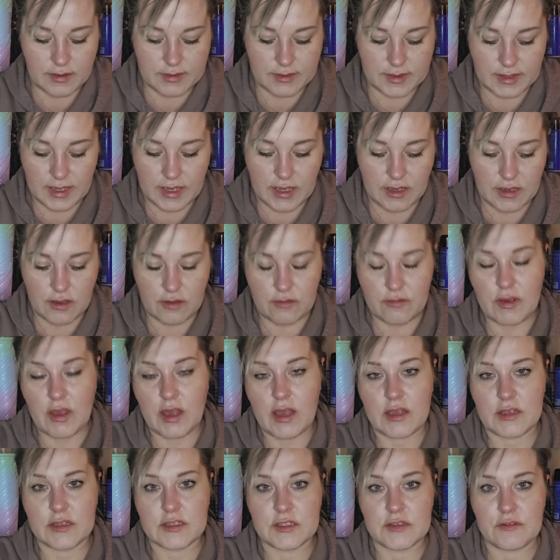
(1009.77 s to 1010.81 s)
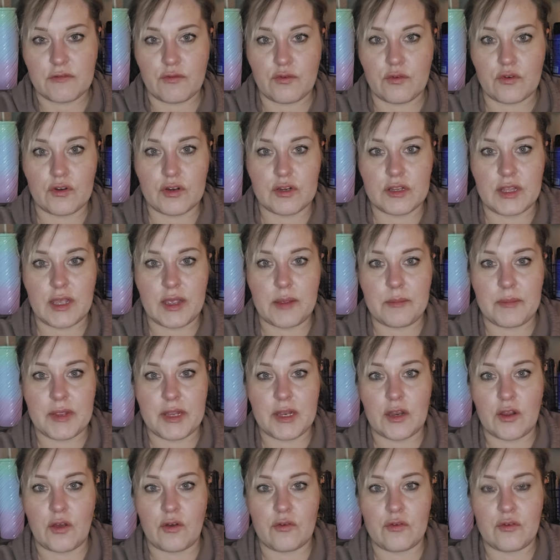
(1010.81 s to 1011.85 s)
Thank you guys for letting me
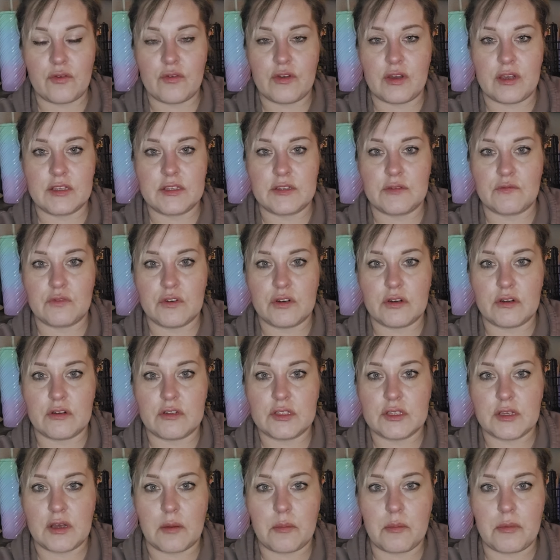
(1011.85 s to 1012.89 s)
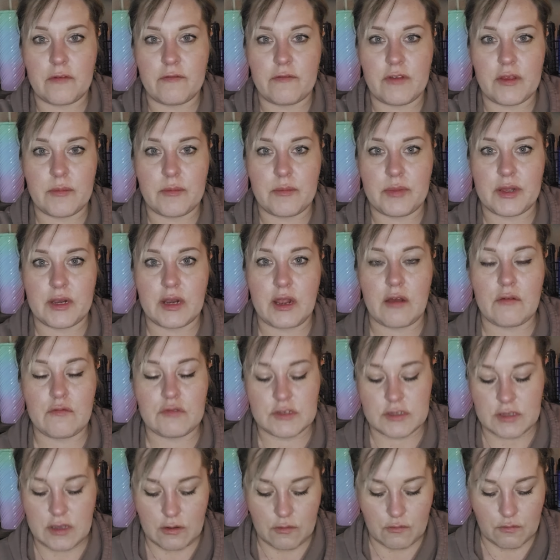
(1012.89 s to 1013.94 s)
know. You guys were on top of it, but I
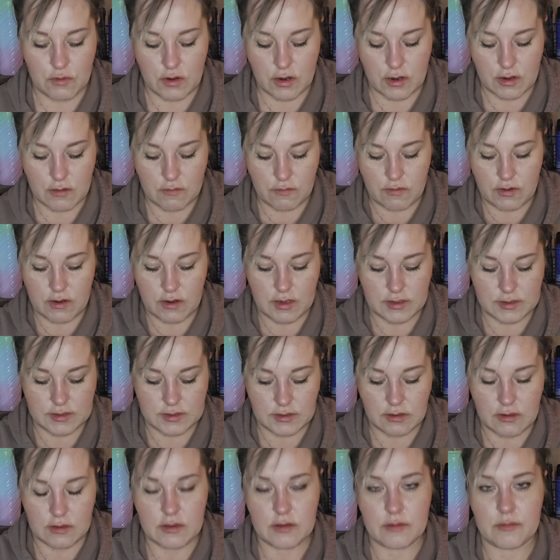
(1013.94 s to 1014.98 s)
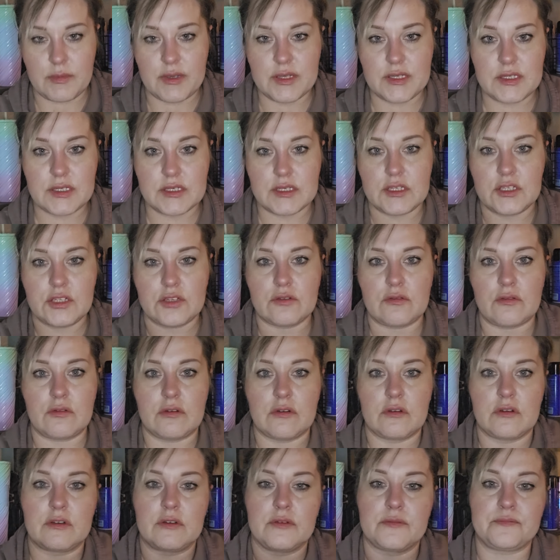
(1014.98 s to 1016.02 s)
was at work when I saw the message
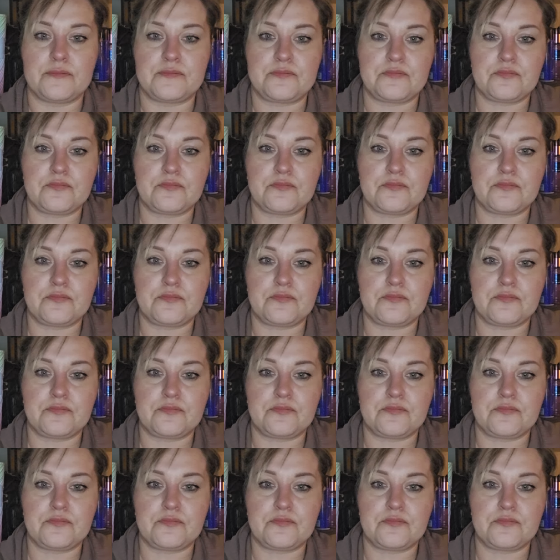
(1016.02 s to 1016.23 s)
on